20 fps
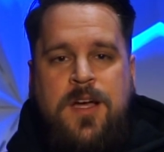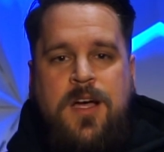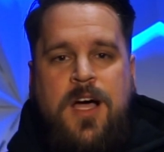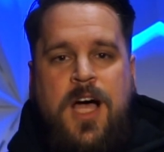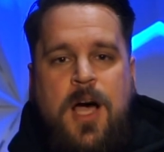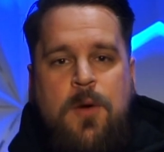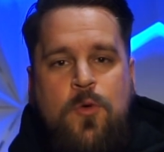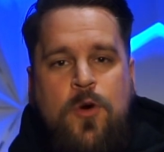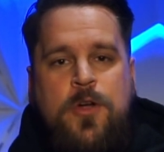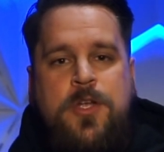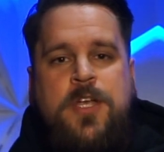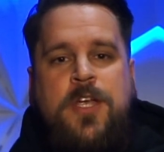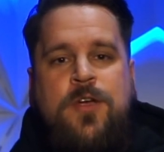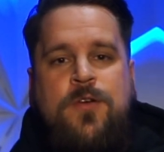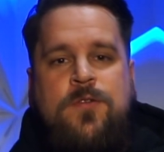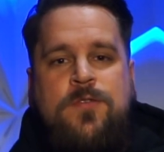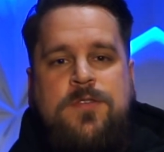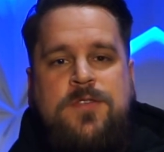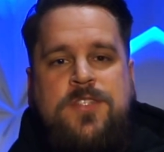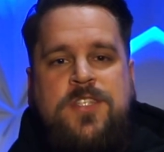I want
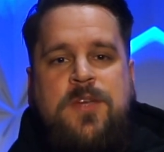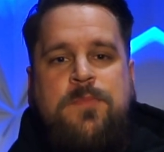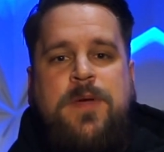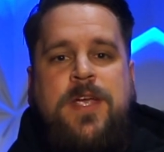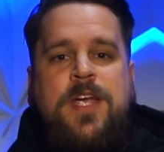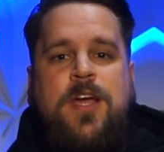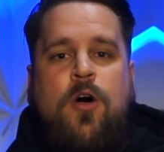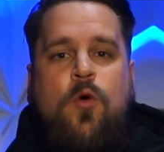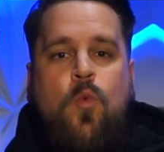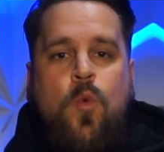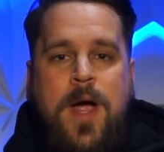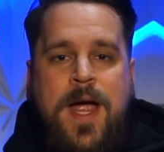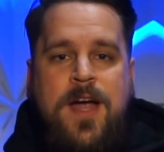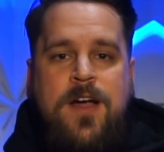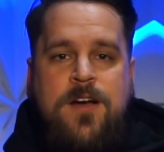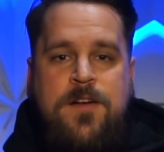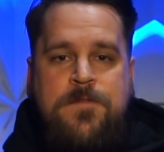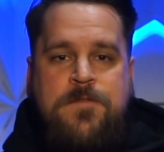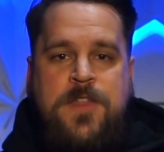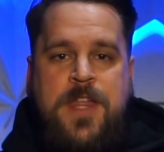you to be
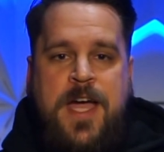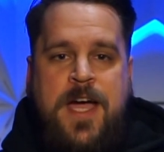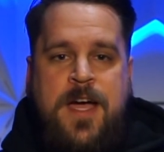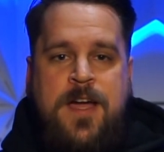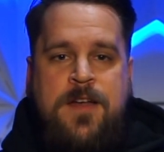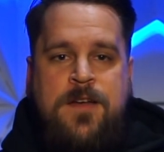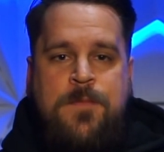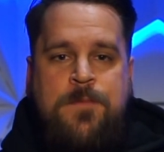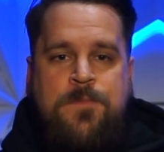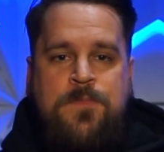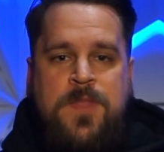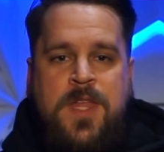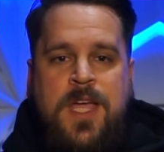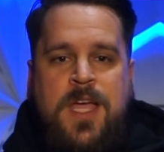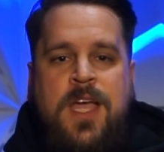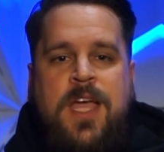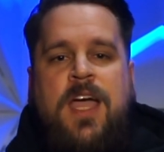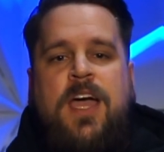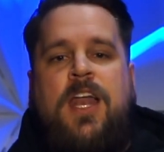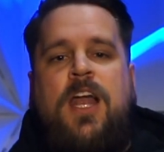aware of that,
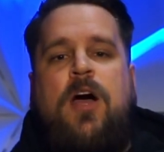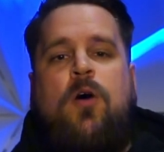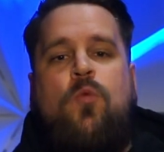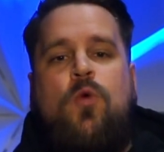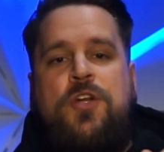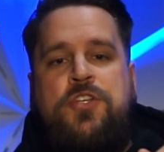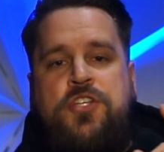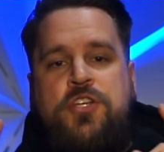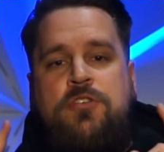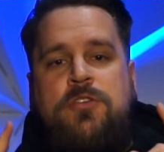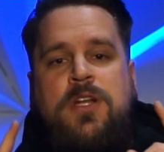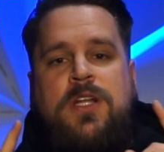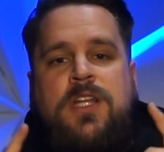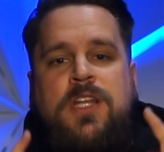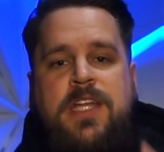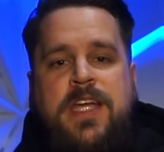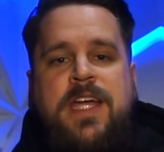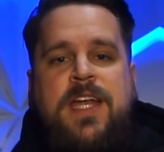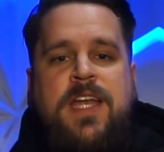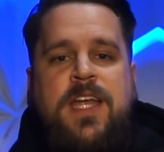and I want you to
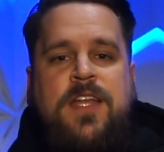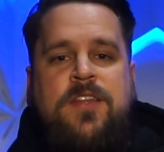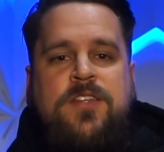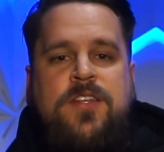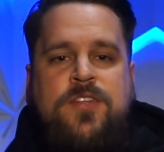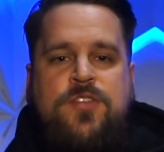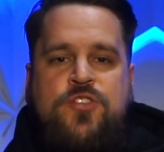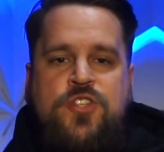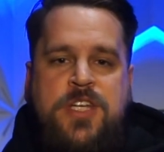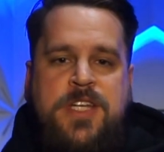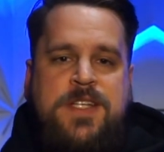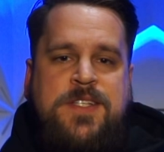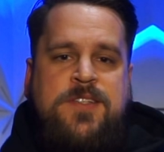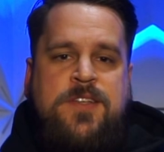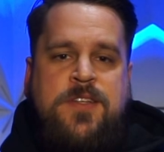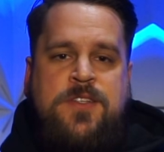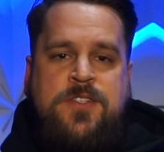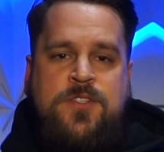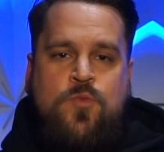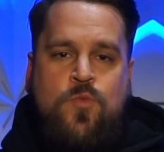lean into
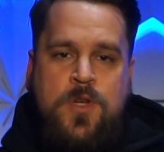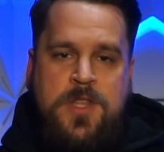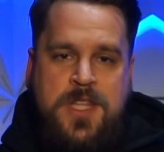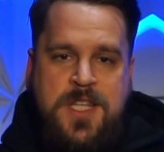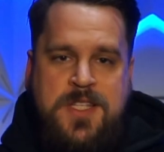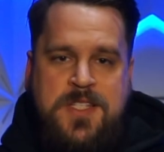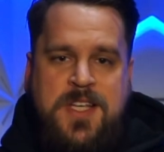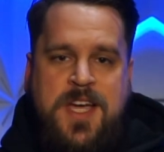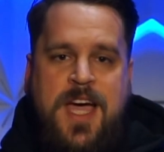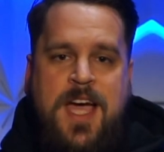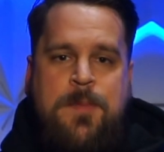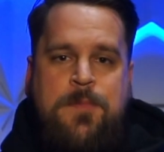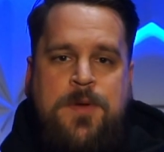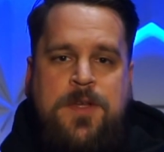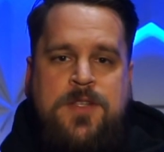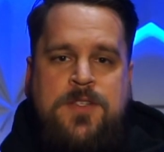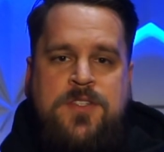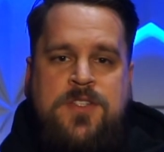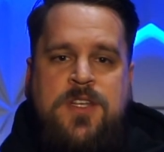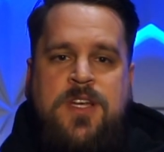Jesus when this
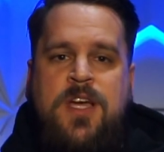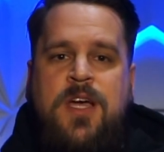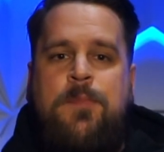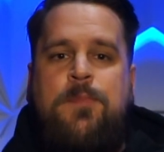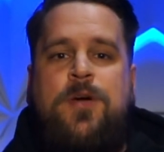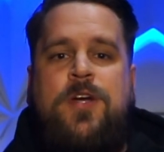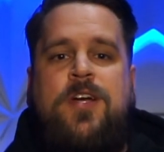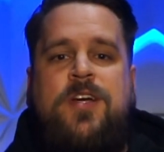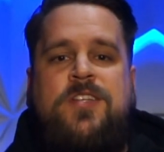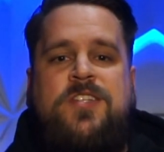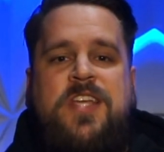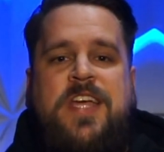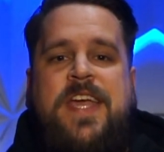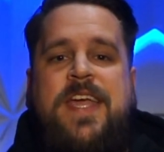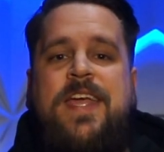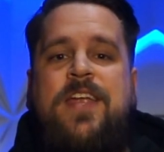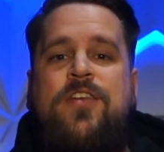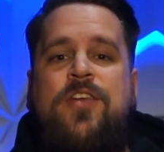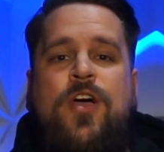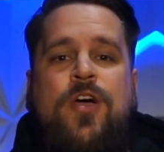happens, because
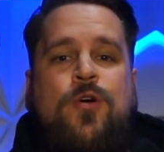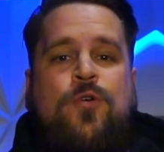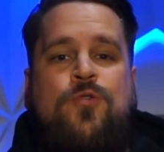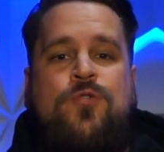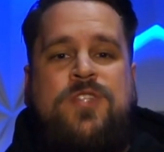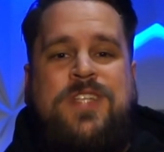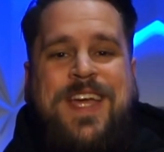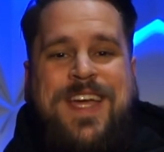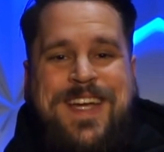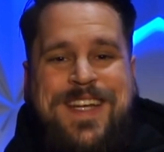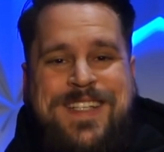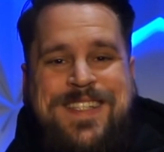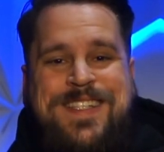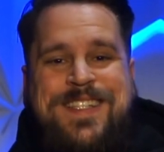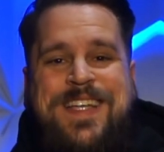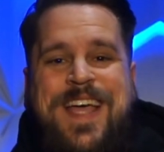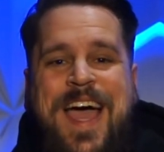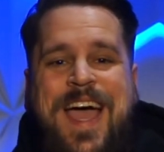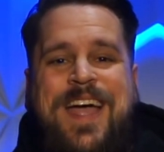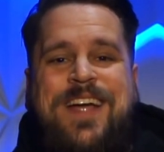he knows
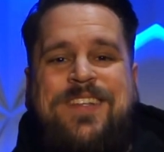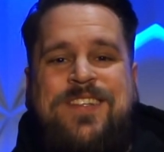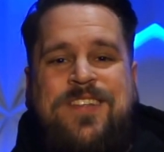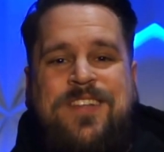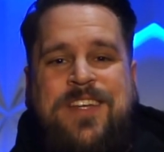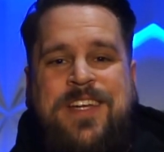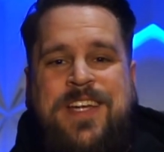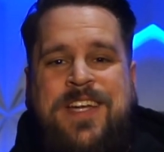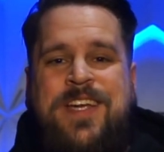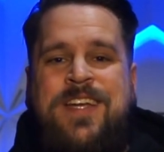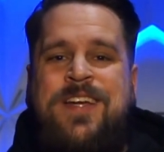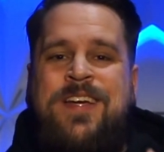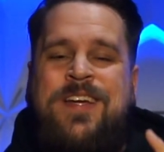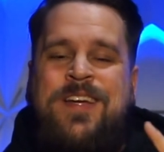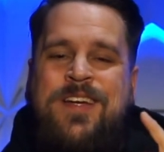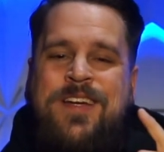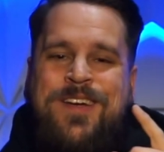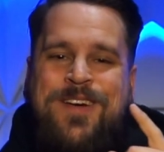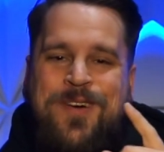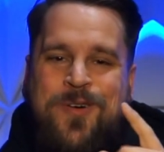exactly
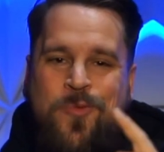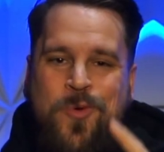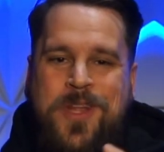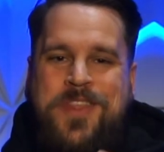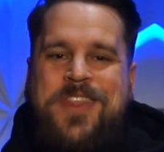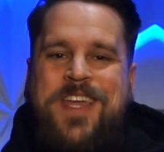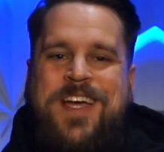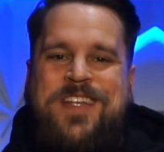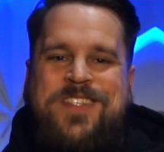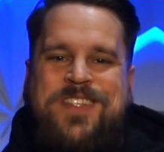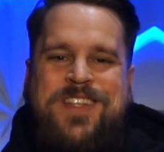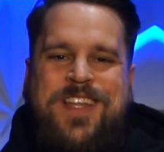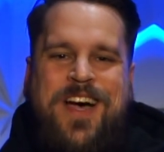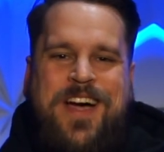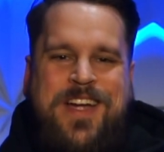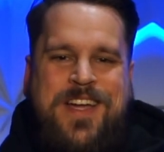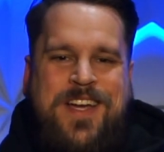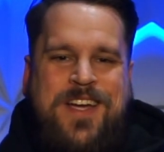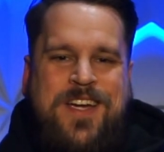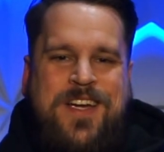what that's
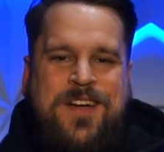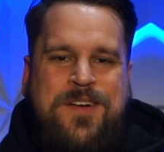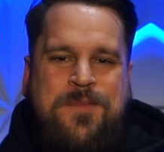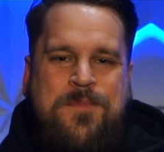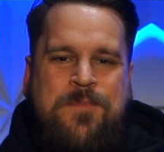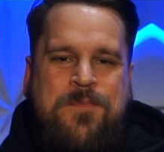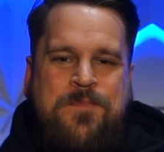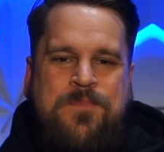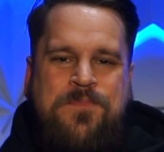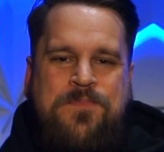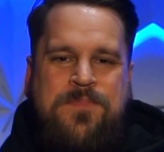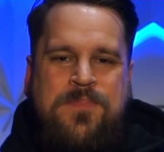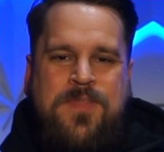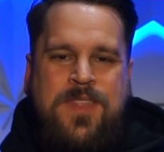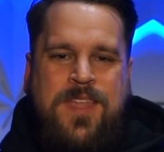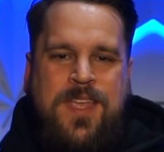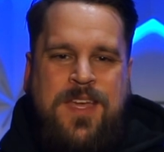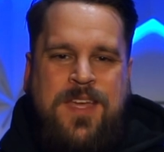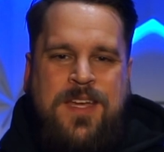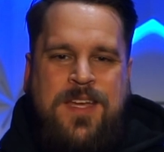like.
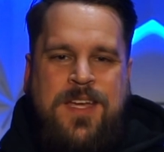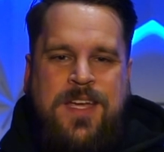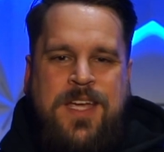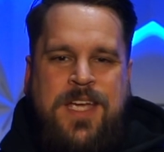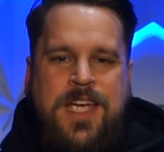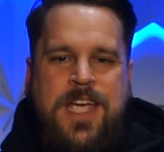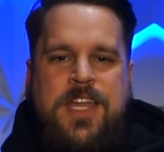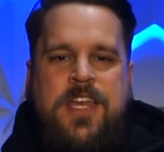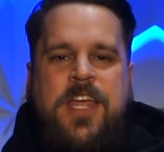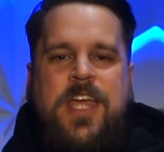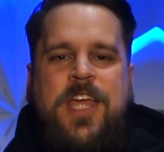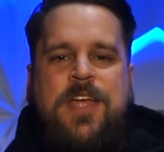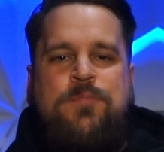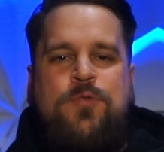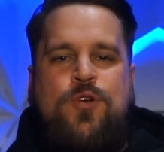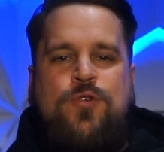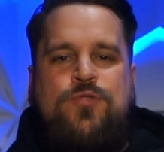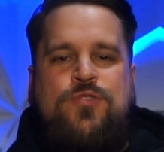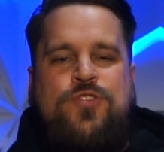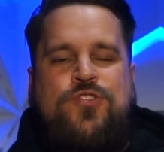In
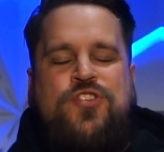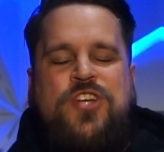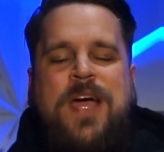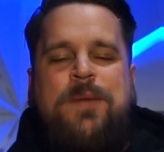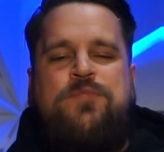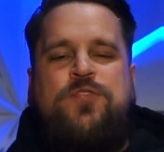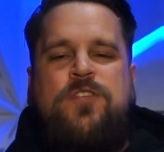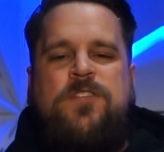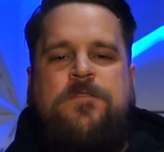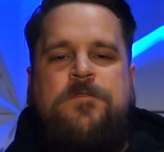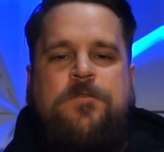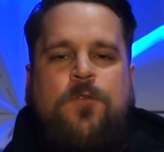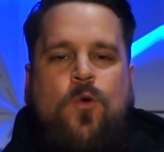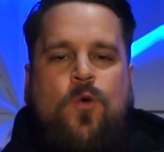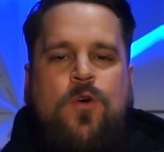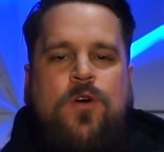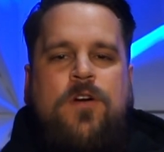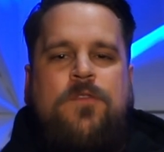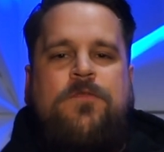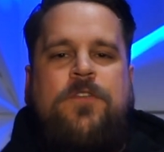Hebrews chapter
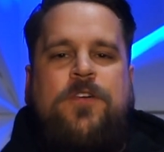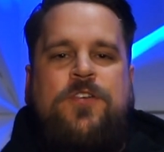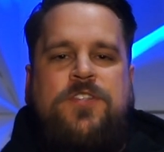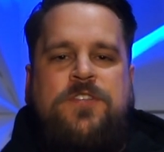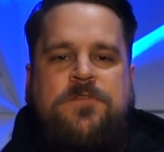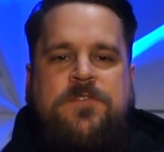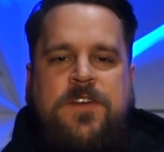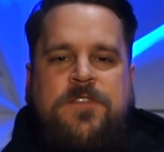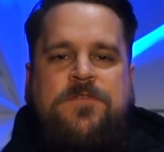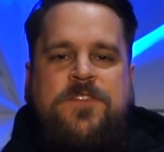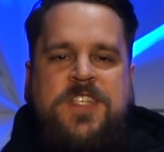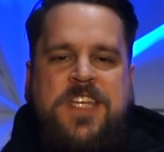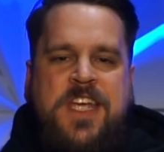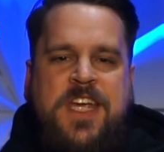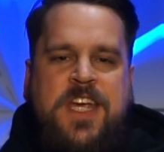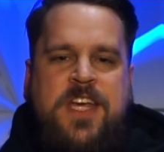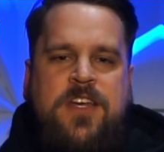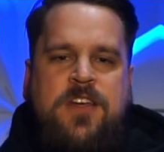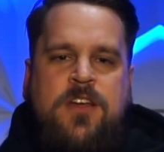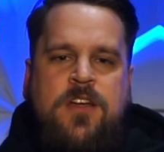4, verse
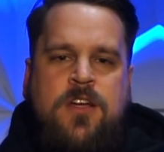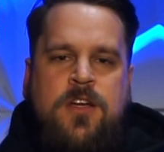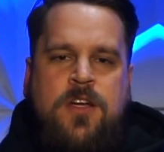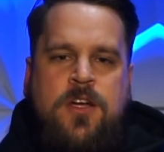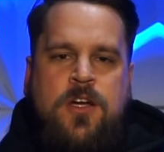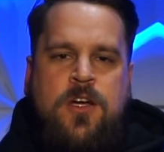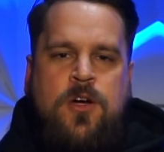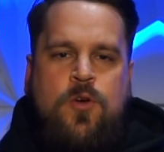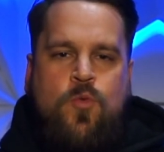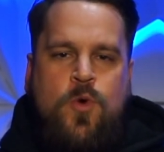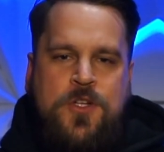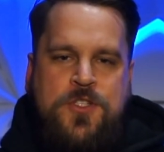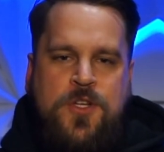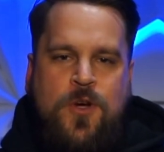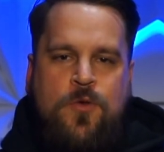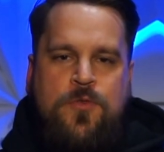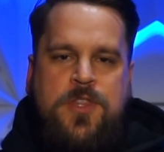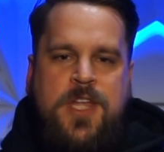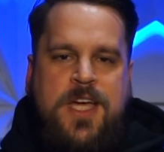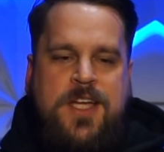15, we're
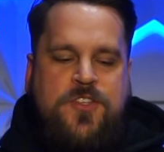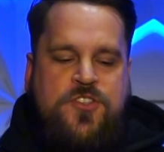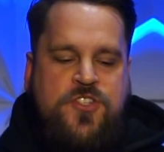told that